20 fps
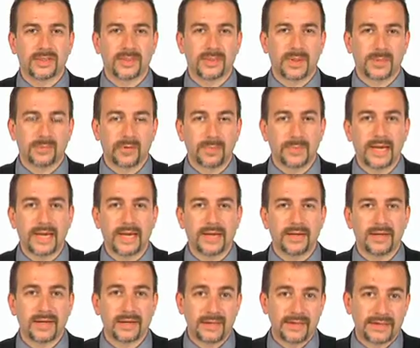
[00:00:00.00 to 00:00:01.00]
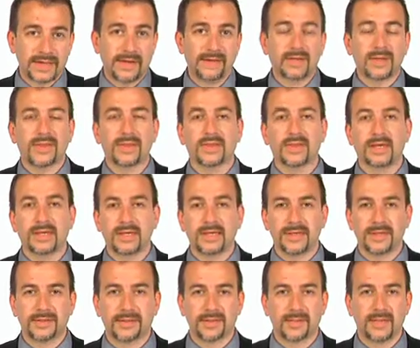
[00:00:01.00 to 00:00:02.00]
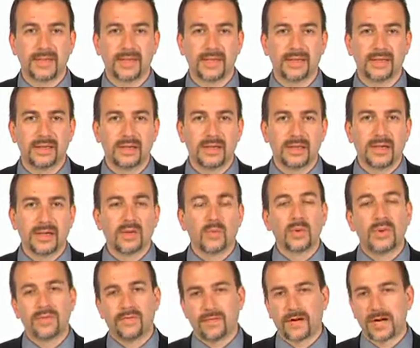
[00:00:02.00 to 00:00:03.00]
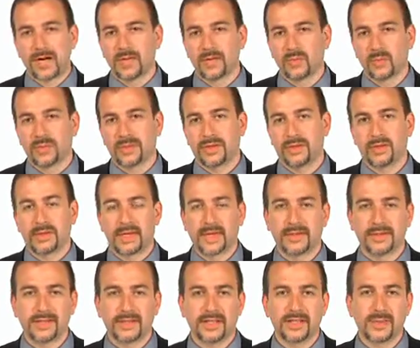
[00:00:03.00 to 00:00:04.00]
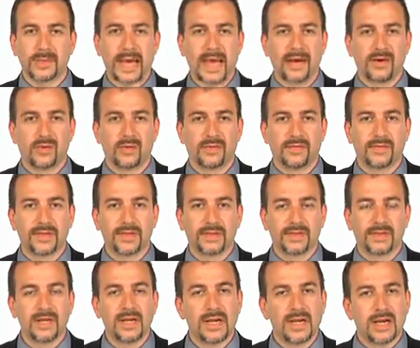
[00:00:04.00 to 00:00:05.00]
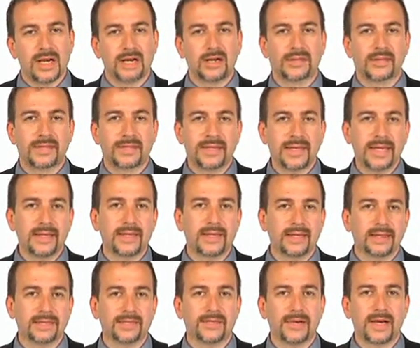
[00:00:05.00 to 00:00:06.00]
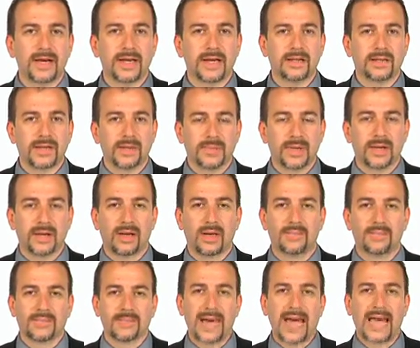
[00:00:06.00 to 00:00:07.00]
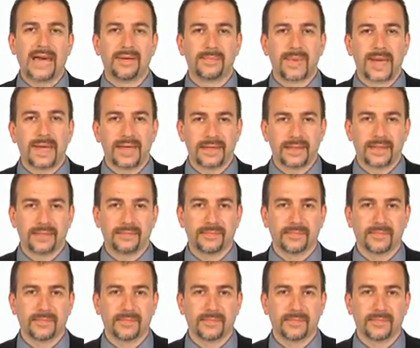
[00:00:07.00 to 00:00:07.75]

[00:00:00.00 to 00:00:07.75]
has been prepared and is everything that it needs to be, we file it with the United States Patent Office, and on the day that it's filed, it becomes patent pending.